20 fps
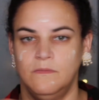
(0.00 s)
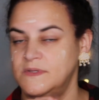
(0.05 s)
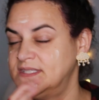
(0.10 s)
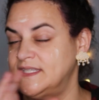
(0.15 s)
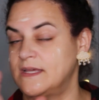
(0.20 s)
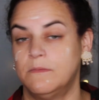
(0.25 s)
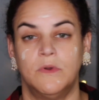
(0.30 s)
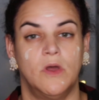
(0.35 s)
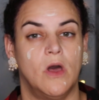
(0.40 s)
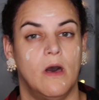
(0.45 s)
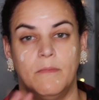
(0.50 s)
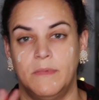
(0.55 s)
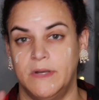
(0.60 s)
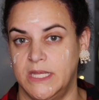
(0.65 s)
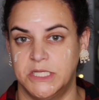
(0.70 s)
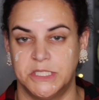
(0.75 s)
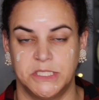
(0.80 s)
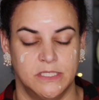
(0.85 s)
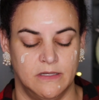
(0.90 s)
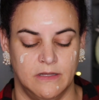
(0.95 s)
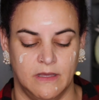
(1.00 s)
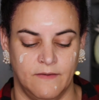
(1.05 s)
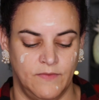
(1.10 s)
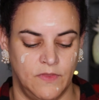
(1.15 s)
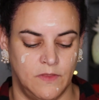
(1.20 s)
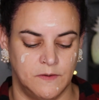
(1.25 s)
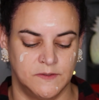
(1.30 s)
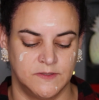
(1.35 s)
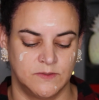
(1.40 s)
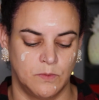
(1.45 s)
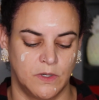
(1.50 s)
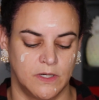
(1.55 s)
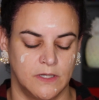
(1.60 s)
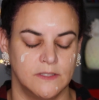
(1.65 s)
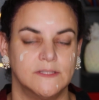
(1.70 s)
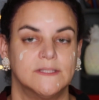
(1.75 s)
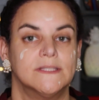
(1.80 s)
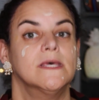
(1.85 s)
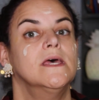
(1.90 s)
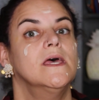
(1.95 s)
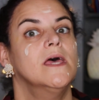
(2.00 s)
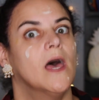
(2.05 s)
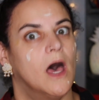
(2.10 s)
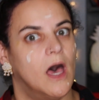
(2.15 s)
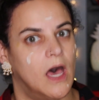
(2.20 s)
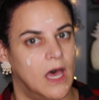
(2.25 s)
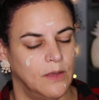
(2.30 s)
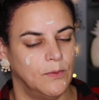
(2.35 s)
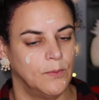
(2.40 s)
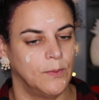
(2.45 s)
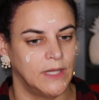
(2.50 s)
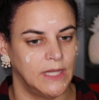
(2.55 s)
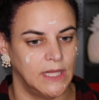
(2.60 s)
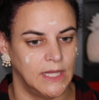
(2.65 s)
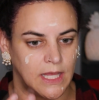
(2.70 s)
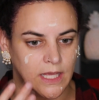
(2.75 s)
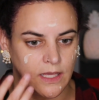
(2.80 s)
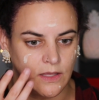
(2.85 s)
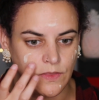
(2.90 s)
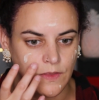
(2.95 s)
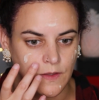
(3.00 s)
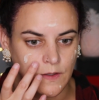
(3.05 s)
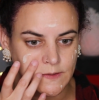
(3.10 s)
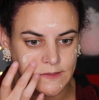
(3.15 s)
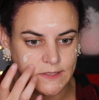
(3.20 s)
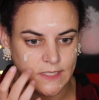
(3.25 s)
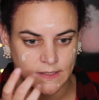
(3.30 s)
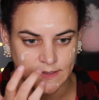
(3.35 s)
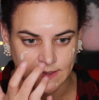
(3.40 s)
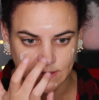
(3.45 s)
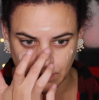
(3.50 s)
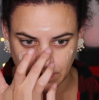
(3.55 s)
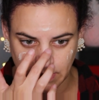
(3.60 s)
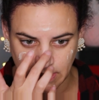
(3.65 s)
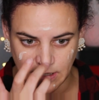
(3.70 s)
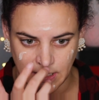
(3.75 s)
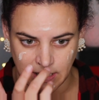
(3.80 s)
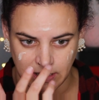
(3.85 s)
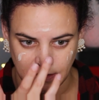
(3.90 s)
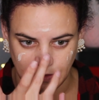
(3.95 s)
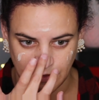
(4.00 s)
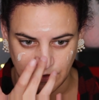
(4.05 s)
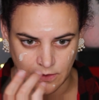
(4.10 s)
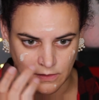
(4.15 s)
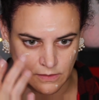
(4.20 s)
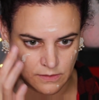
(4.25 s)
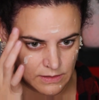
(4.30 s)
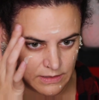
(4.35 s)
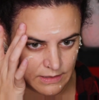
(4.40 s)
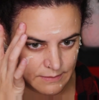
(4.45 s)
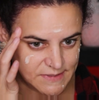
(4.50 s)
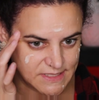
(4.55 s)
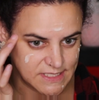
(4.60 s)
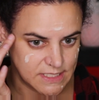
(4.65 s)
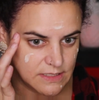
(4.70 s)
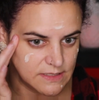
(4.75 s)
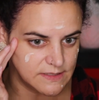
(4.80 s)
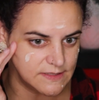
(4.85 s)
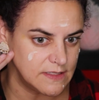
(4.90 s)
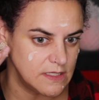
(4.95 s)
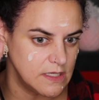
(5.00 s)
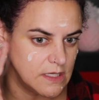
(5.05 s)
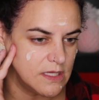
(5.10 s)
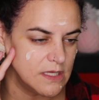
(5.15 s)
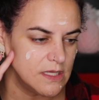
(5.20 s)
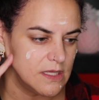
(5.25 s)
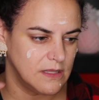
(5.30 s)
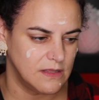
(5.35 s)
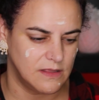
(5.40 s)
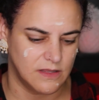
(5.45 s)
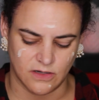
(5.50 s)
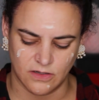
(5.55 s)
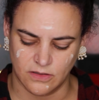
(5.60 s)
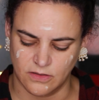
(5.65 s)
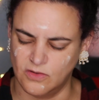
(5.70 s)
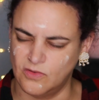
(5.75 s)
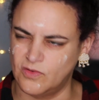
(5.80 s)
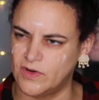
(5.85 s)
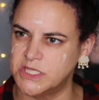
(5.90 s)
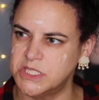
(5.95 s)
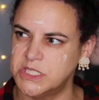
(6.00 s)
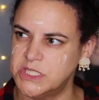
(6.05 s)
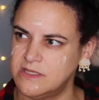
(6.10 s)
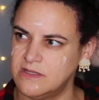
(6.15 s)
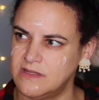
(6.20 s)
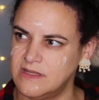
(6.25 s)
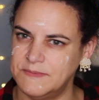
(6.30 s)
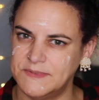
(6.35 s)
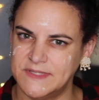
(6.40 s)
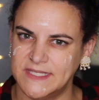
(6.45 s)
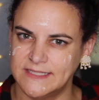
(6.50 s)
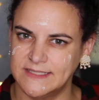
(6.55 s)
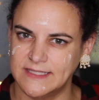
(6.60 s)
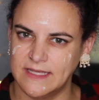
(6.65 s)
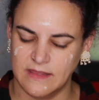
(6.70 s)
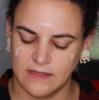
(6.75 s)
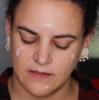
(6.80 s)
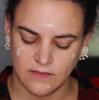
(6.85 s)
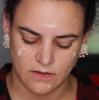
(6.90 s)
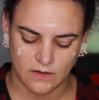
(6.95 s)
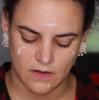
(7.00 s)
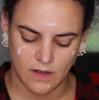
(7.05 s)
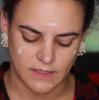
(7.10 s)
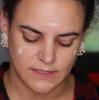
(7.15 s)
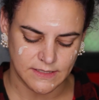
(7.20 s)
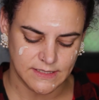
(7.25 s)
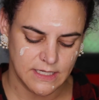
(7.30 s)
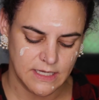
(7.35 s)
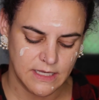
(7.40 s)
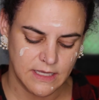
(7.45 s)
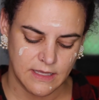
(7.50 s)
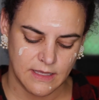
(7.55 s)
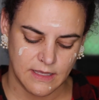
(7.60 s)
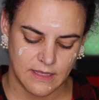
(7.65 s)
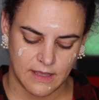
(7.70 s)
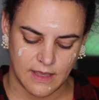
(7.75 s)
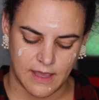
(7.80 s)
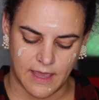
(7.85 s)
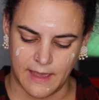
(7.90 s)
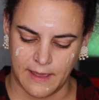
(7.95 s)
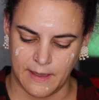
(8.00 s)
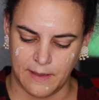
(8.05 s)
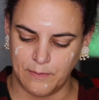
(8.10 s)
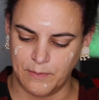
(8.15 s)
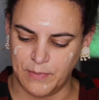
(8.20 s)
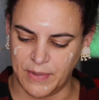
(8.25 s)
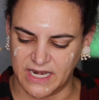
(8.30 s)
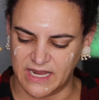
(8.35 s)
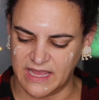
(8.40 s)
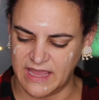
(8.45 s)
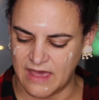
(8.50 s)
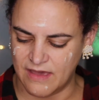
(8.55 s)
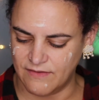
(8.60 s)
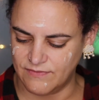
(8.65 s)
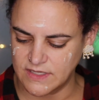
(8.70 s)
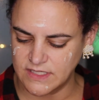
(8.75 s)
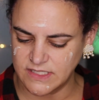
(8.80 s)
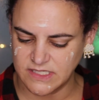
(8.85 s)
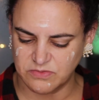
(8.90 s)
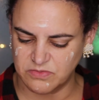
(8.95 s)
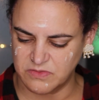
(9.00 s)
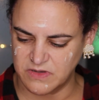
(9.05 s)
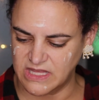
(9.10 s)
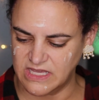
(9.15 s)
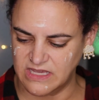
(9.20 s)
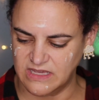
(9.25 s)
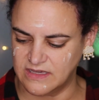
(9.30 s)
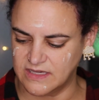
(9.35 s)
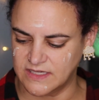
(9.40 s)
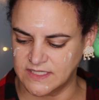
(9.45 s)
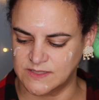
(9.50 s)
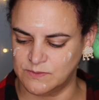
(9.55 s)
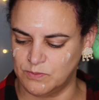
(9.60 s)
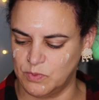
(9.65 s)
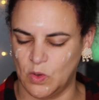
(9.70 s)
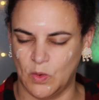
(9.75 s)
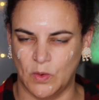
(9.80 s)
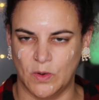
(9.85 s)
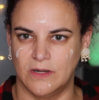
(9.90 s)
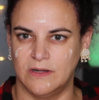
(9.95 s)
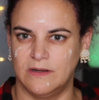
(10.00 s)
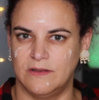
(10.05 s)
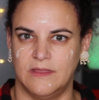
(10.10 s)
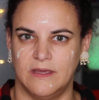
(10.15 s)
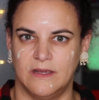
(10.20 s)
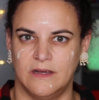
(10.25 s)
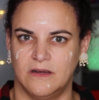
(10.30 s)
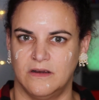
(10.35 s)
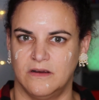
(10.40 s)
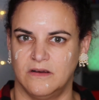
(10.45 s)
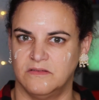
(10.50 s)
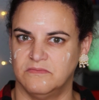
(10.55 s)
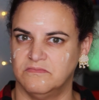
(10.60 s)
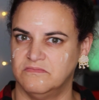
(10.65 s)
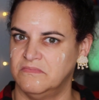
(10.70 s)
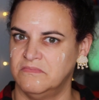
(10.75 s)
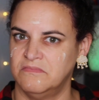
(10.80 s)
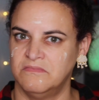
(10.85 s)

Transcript: some combination of those words. I really like those. I also really like their lipsticks, their crushed lipsticks, I think they're called. Uh, but I haven't really explored their